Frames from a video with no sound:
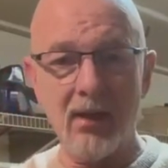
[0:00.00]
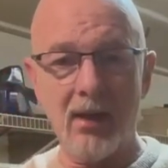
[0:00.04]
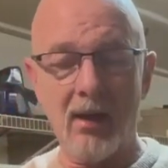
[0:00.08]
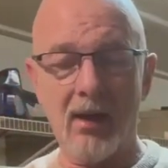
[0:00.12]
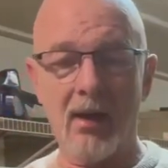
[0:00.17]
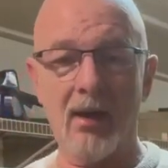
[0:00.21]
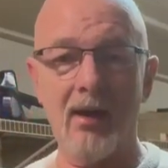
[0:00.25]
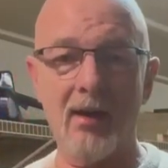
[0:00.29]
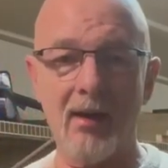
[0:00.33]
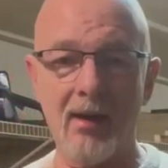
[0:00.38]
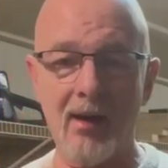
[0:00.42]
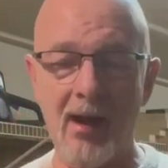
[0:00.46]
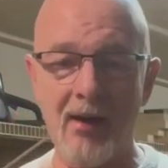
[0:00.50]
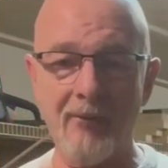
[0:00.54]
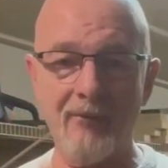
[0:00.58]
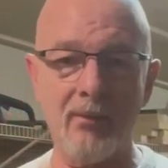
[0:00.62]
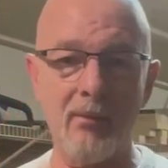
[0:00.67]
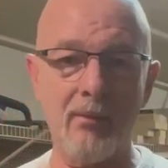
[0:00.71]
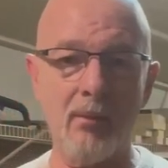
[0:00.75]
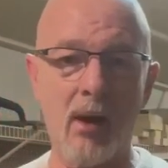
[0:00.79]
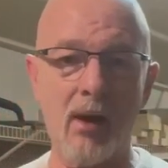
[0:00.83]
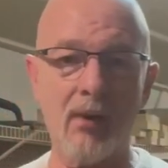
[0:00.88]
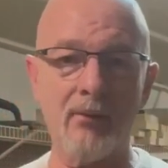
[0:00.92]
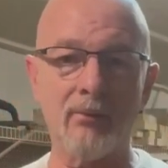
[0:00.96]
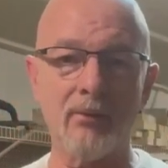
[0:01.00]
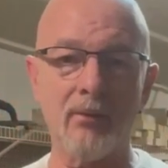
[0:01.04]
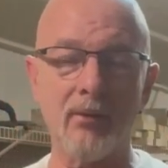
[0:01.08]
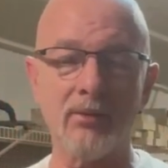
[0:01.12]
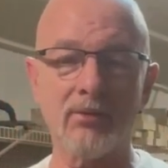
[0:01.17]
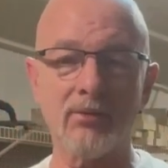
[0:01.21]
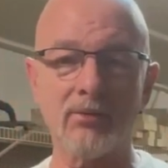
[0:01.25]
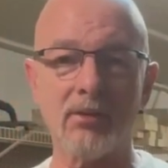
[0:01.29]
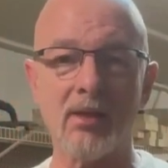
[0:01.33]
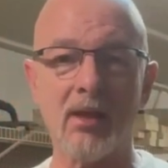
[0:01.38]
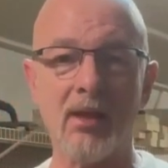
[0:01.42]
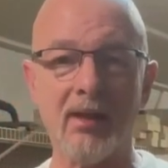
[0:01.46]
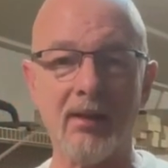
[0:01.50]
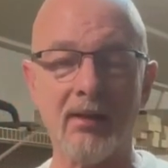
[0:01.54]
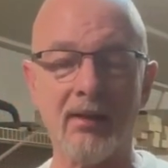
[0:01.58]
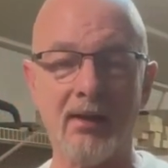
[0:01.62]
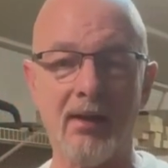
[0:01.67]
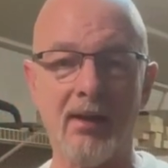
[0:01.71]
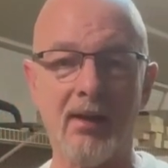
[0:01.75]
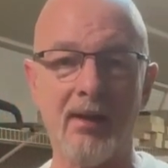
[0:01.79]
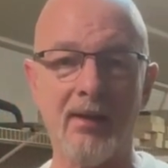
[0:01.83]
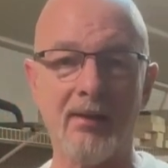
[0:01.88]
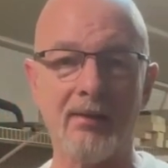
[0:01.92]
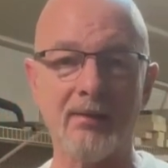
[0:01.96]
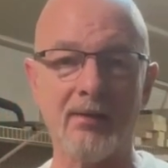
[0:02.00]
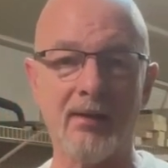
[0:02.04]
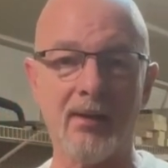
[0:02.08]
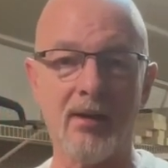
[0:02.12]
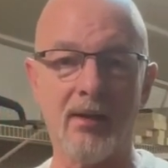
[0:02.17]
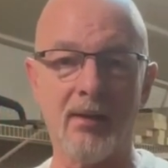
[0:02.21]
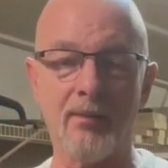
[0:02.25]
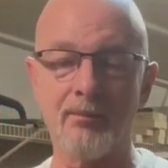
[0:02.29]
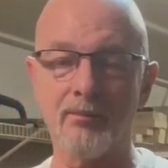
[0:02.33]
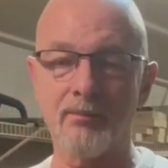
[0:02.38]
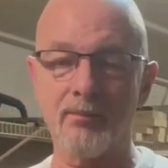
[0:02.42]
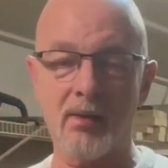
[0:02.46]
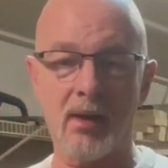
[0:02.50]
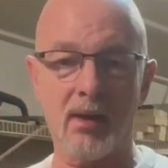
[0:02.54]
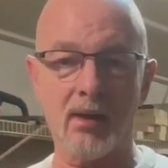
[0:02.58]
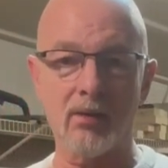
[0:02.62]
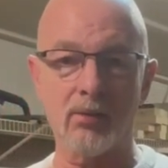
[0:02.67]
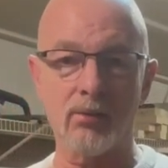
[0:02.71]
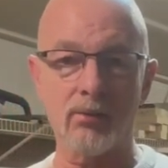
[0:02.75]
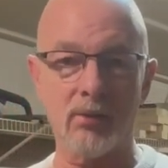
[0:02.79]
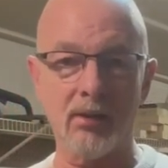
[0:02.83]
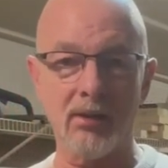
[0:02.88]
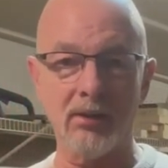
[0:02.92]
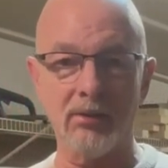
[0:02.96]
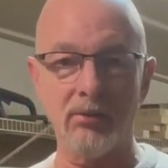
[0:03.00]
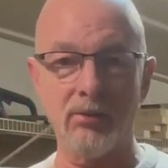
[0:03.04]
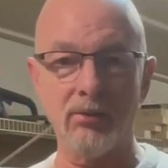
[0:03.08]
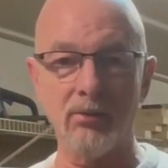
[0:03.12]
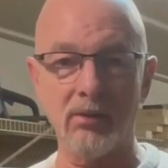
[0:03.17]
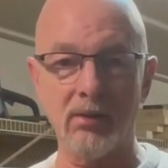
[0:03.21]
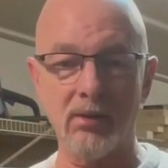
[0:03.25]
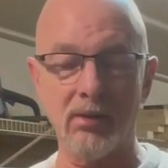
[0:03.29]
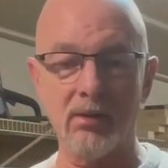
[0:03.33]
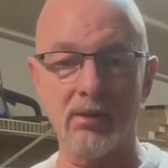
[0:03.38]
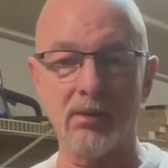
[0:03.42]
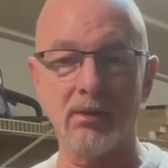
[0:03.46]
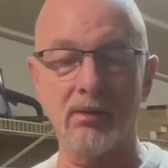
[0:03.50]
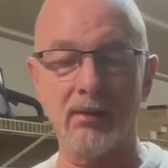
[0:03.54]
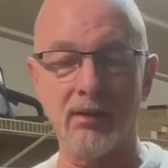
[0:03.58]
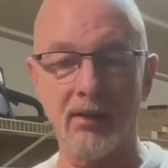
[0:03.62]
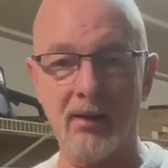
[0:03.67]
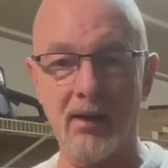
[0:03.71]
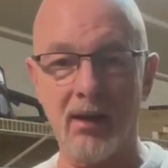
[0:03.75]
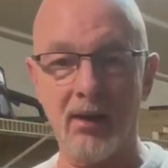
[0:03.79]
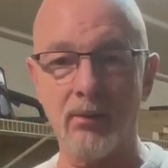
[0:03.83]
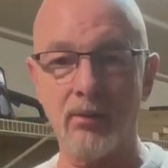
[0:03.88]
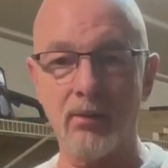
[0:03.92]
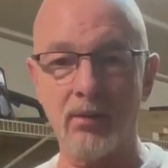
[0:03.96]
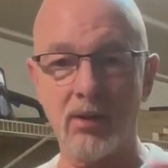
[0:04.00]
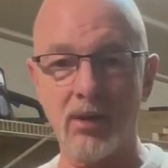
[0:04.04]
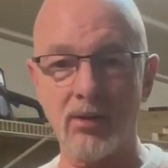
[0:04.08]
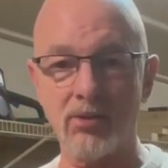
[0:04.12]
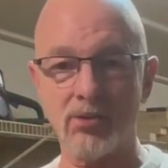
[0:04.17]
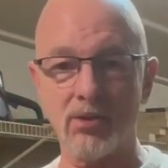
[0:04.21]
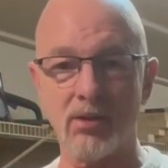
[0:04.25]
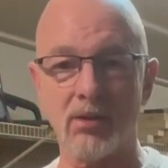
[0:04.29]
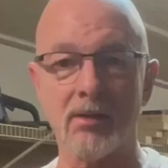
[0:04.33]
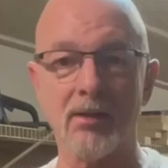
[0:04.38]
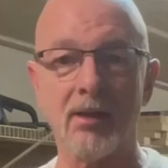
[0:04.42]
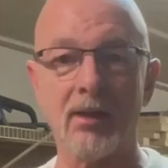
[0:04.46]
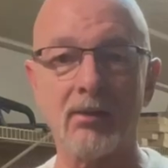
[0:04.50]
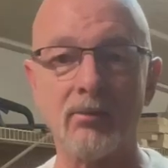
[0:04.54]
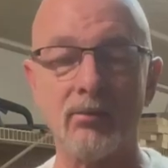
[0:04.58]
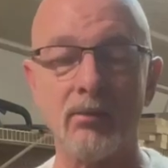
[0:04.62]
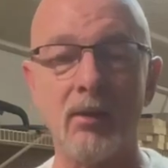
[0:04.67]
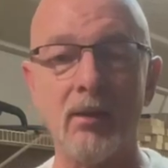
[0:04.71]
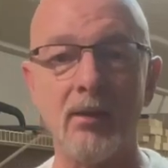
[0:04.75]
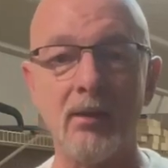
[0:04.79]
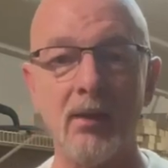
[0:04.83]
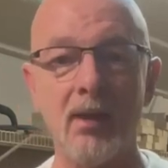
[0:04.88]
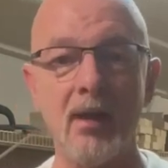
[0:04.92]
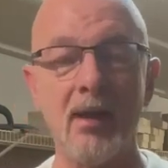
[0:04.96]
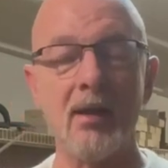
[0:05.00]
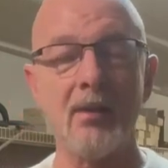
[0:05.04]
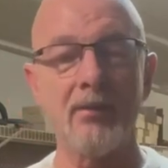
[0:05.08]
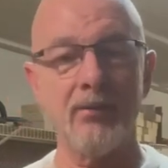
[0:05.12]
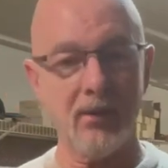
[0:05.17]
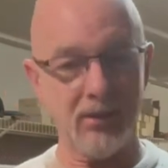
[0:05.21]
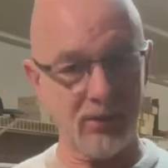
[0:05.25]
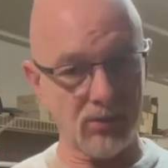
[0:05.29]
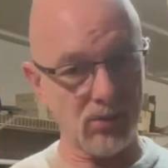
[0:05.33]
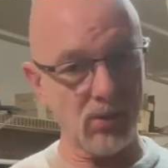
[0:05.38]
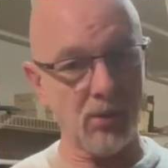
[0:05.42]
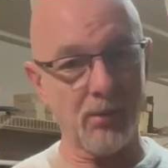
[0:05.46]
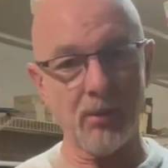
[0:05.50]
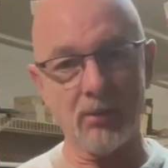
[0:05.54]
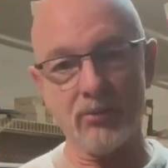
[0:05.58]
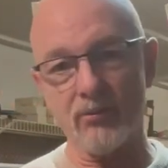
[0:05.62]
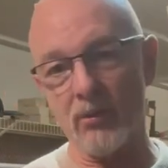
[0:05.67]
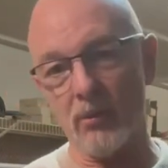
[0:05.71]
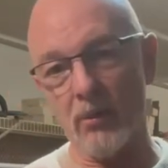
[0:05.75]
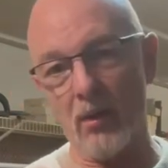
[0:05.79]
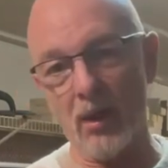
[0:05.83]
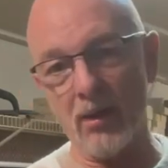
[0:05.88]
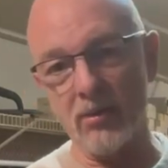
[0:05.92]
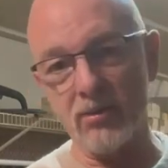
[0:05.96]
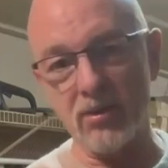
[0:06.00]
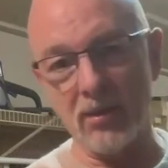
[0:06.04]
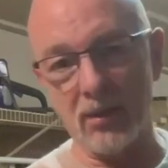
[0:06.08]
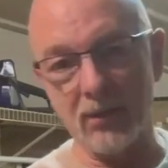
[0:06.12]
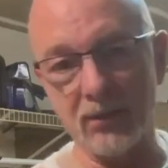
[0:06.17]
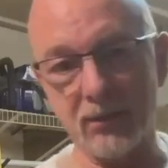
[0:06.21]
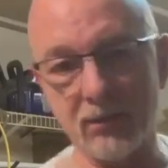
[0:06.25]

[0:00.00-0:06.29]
Have a marvelous day and a great new year, and I will catch you in the next one. Thanks so much for watching.